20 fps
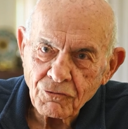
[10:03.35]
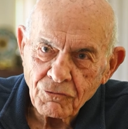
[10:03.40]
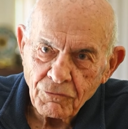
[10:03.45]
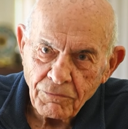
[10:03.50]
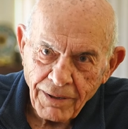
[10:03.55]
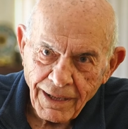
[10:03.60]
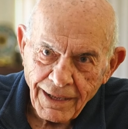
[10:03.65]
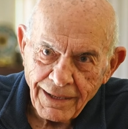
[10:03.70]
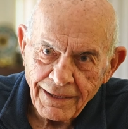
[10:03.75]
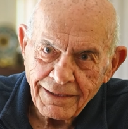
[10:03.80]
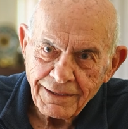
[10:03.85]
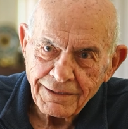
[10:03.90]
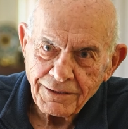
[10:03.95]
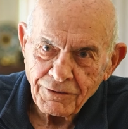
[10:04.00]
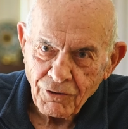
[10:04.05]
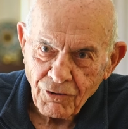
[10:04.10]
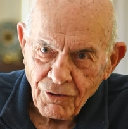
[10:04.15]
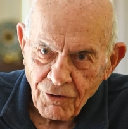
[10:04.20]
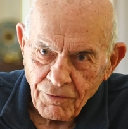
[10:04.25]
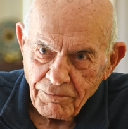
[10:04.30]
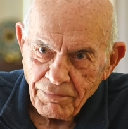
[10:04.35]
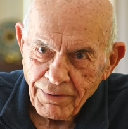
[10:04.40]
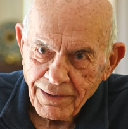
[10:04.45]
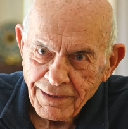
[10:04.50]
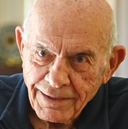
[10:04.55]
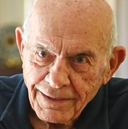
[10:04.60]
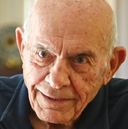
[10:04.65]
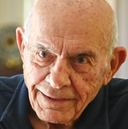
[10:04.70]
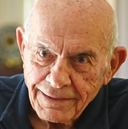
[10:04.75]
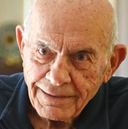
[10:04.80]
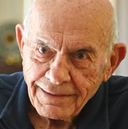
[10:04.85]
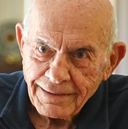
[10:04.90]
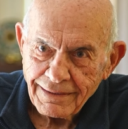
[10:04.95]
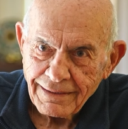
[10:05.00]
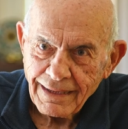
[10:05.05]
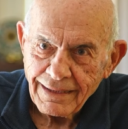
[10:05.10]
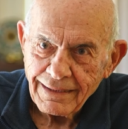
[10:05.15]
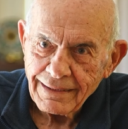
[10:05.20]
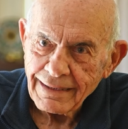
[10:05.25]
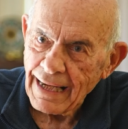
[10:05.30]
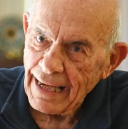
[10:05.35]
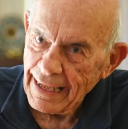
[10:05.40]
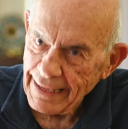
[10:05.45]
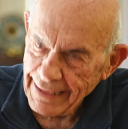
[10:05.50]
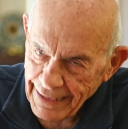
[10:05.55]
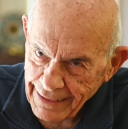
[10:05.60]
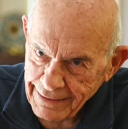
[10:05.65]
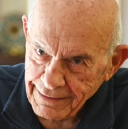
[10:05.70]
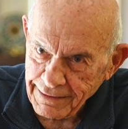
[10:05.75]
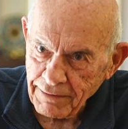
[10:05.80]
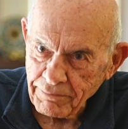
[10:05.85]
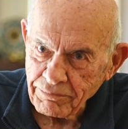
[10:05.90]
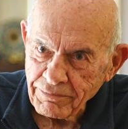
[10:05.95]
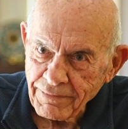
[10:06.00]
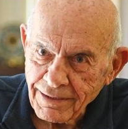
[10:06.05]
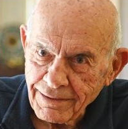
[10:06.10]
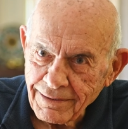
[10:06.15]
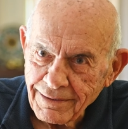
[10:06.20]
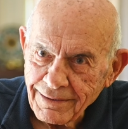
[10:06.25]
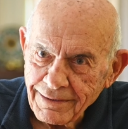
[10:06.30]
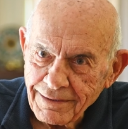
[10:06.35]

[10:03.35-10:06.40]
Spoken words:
to buy the company. I accepted.